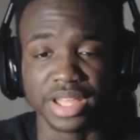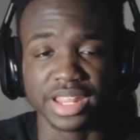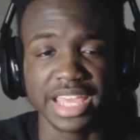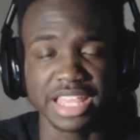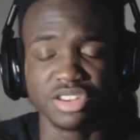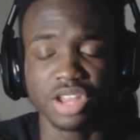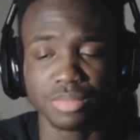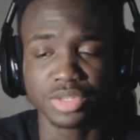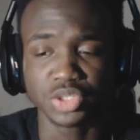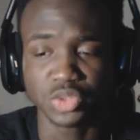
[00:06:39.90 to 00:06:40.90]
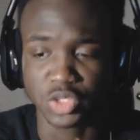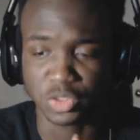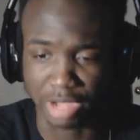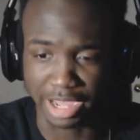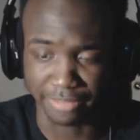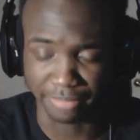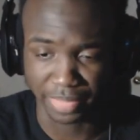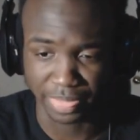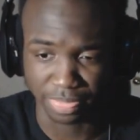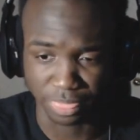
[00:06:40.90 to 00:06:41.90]
But in the number two
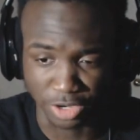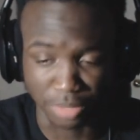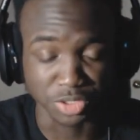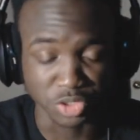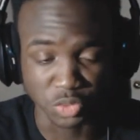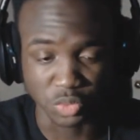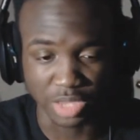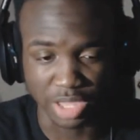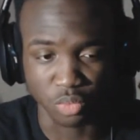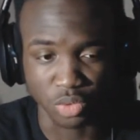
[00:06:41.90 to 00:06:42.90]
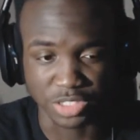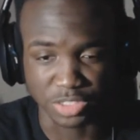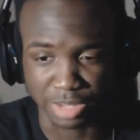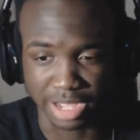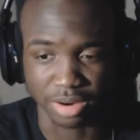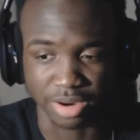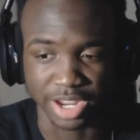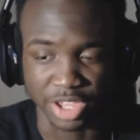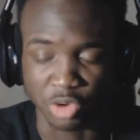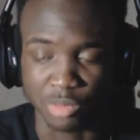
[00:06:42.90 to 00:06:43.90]
spot, the number two and one spot
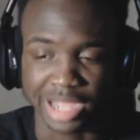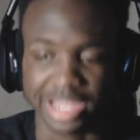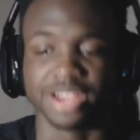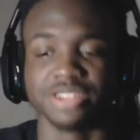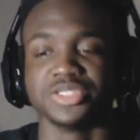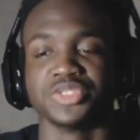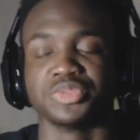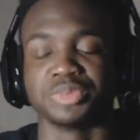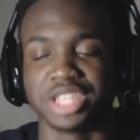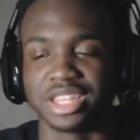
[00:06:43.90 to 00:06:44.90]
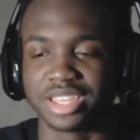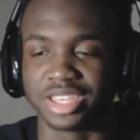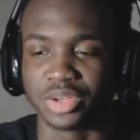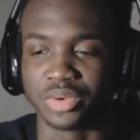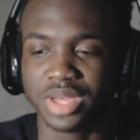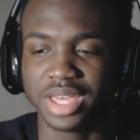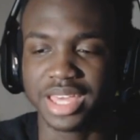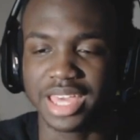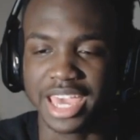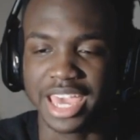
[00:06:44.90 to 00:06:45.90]
are held by characters from Kill la Kill.
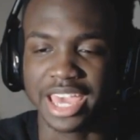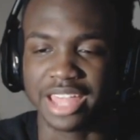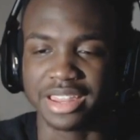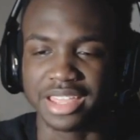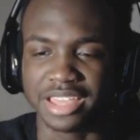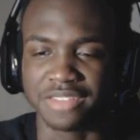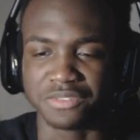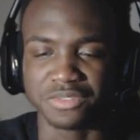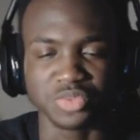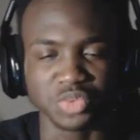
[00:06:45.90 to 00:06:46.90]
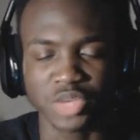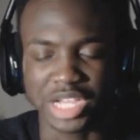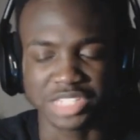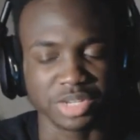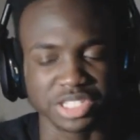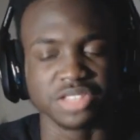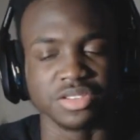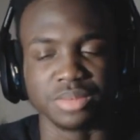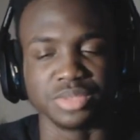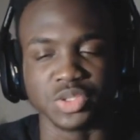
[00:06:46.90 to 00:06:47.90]
And if you guys are about
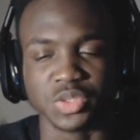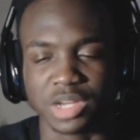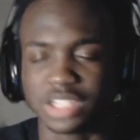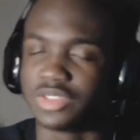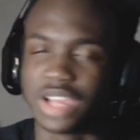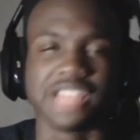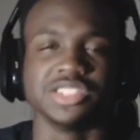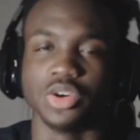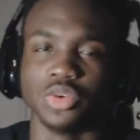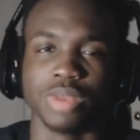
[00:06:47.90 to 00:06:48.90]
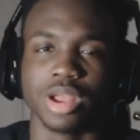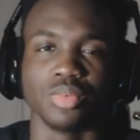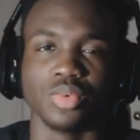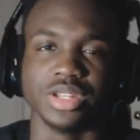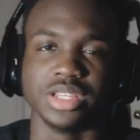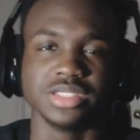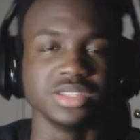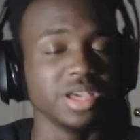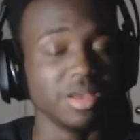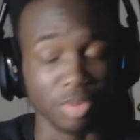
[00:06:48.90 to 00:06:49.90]
to hit the number two spot, so you guys know who my number one
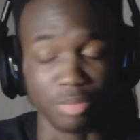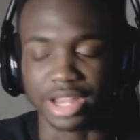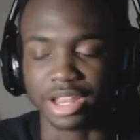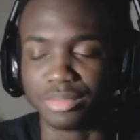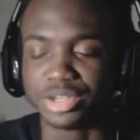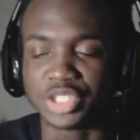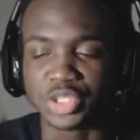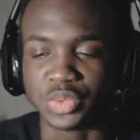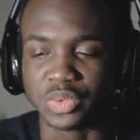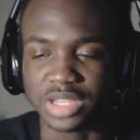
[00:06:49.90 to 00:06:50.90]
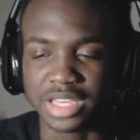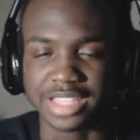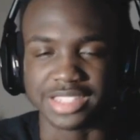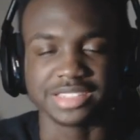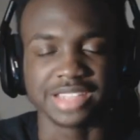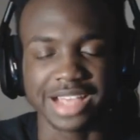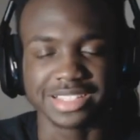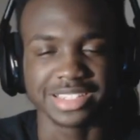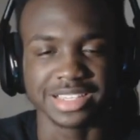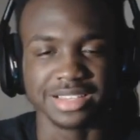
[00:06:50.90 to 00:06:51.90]
is. But my number two is
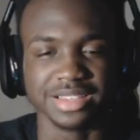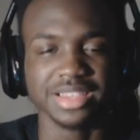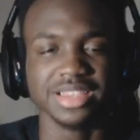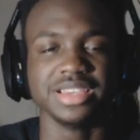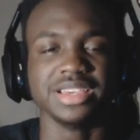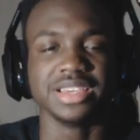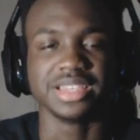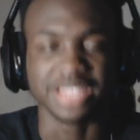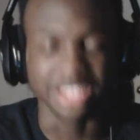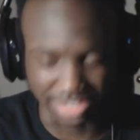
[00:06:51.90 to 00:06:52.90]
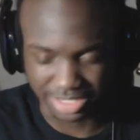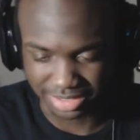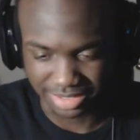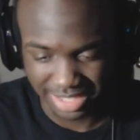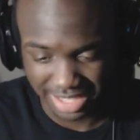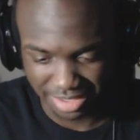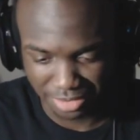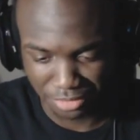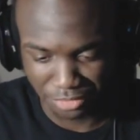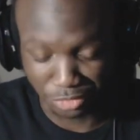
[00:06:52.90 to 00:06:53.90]
Satsuki Kiryuin
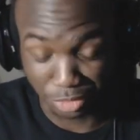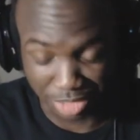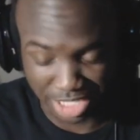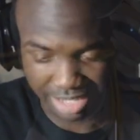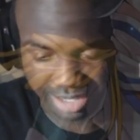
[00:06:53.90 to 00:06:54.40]
from